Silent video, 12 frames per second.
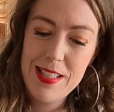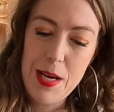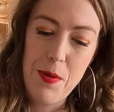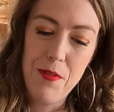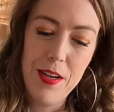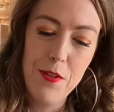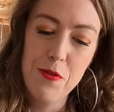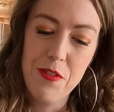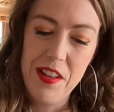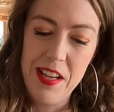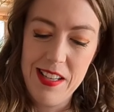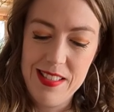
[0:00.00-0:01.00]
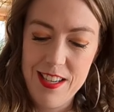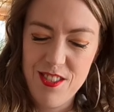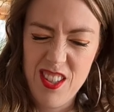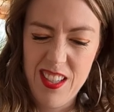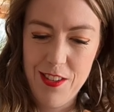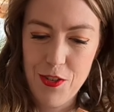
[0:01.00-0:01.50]
tap it right over, then it's
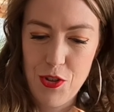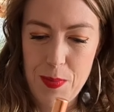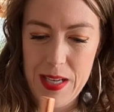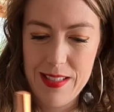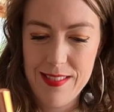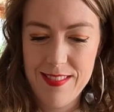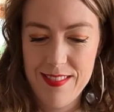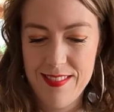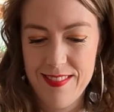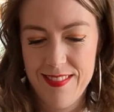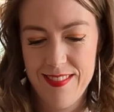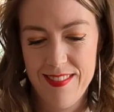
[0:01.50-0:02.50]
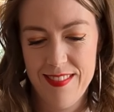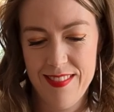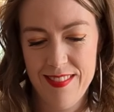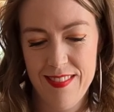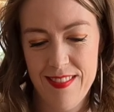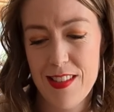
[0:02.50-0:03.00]
actually not too bad.
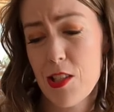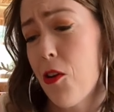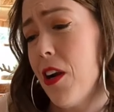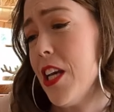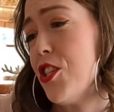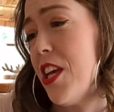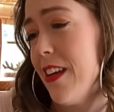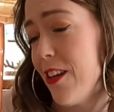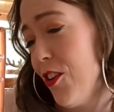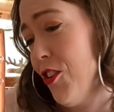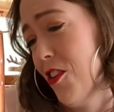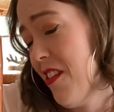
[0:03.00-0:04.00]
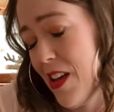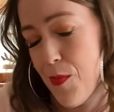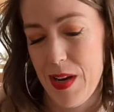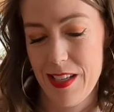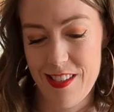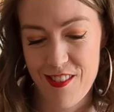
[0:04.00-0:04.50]
Sorry, shaker, you're not
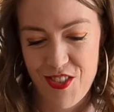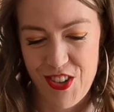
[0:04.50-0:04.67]
that bad